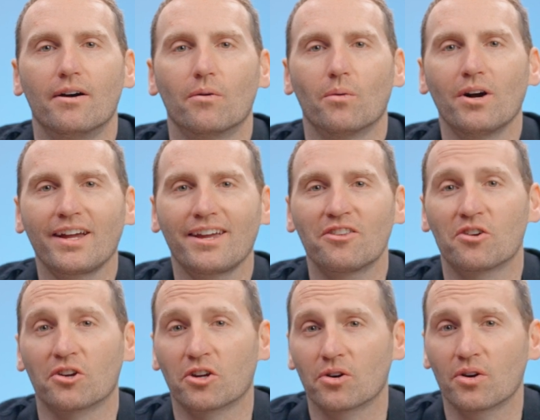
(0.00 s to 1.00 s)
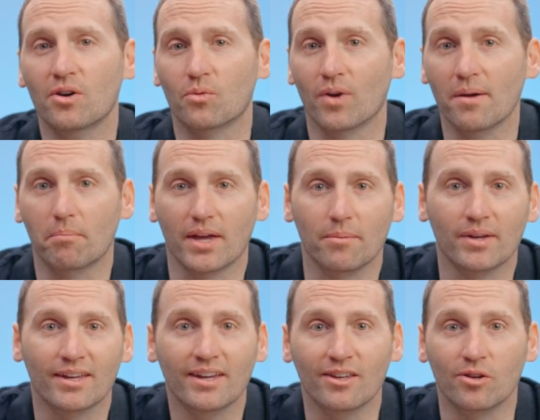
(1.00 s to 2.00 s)
What can your current rent payment
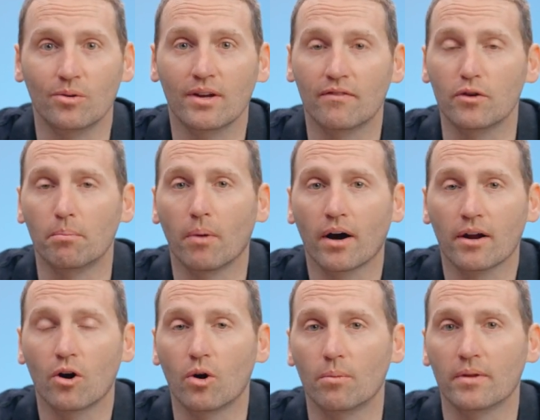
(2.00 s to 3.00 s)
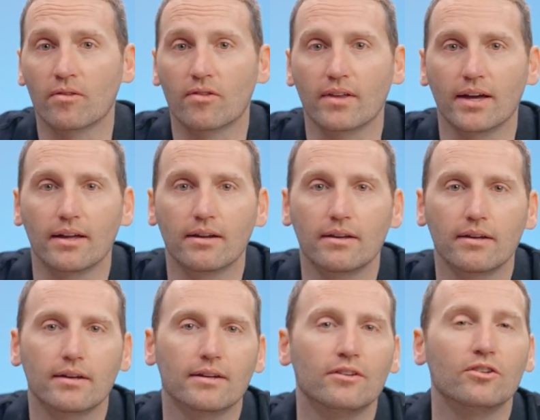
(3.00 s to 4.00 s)
get you if you bought a home instead?
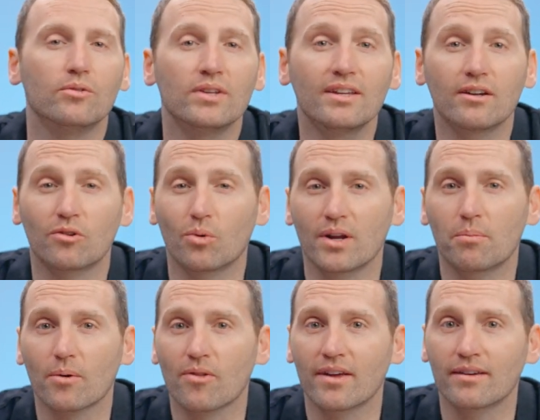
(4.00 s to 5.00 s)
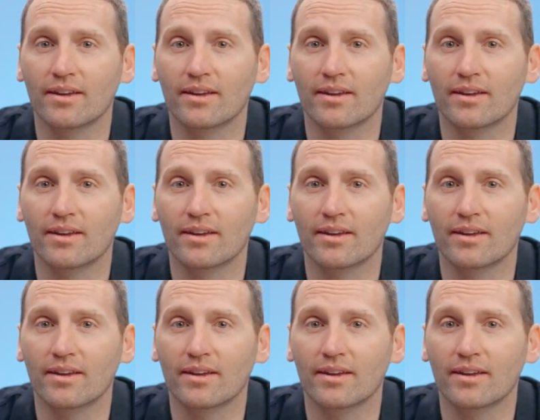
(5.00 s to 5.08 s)
Do you need a 20%